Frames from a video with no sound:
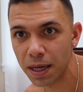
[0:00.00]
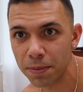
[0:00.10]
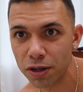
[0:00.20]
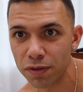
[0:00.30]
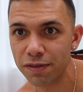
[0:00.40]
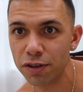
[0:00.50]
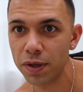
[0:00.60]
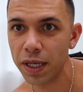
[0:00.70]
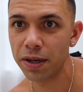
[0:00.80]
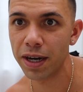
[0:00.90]
I'm going to review
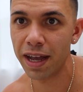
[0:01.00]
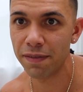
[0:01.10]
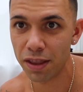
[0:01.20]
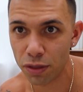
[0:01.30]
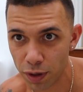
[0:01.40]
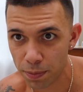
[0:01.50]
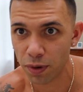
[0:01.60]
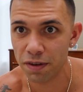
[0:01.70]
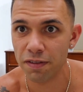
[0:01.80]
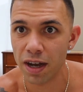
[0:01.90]
here. I have a
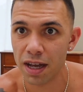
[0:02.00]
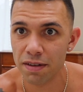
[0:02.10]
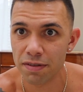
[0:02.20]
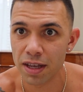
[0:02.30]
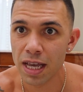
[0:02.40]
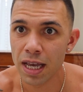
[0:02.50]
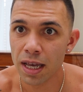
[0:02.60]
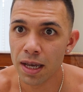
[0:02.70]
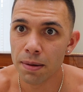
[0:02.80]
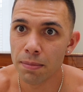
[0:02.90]
3.5
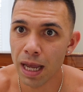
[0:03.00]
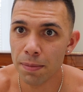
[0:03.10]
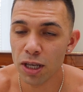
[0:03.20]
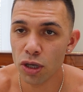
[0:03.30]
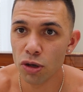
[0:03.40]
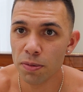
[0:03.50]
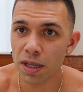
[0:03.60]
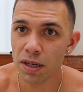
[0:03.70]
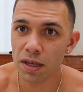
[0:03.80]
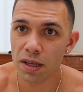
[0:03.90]
Miami
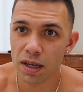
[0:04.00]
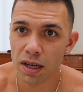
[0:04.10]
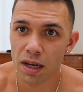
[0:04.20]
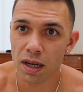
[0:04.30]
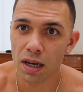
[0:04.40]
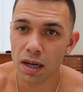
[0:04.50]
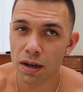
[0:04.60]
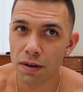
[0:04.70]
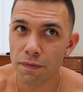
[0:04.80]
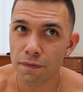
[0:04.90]
Cuban,
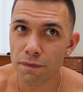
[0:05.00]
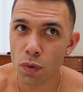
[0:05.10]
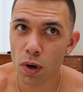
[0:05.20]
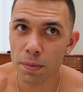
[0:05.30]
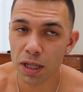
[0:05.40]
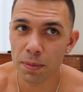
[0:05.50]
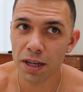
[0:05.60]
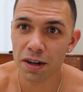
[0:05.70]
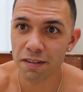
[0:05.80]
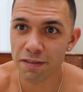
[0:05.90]
4mm, a
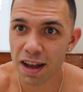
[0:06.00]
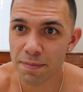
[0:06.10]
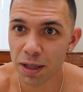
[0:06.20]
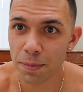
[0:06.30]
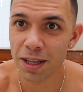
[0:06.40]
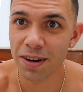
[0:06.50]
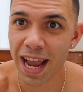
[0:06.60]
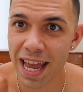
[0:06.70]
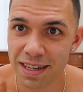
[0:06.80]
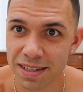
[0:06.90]
5mm,
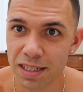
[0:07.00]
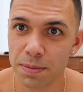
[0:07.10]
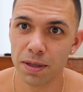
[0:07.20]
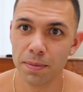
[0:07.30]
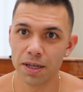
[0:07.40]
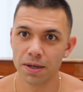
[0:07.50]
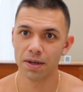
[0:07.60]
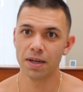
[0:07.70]
and a 6mm.